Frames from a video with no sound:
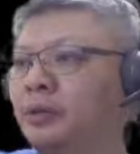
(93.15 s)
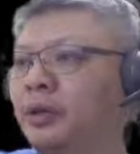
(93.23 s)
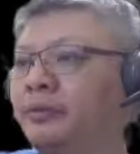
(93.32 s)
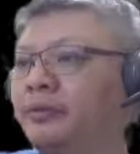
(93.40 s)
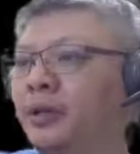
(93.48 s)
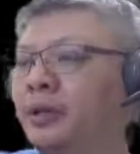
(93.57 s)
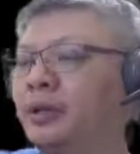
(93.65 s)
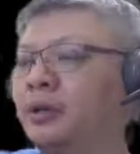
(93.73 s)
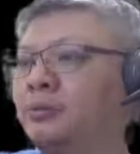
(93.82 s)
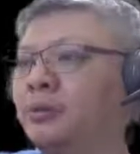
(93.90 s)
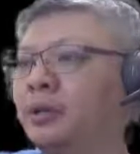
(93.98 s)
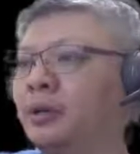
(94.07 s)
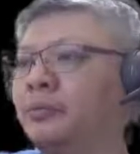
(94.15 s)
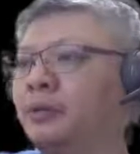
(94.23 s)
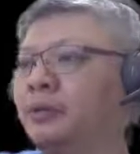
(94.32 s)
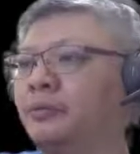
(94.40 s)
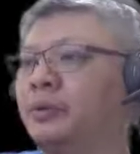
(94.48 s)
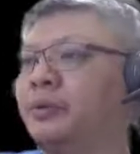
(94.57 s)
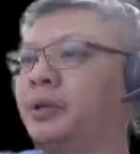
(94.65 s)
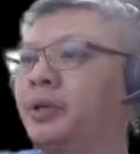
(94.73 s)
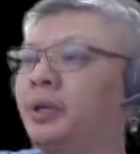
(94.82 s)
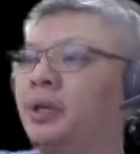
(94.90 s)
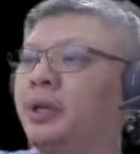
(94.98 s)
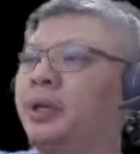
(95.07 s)
right flank will now be
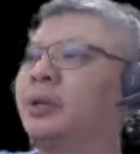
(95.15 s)
very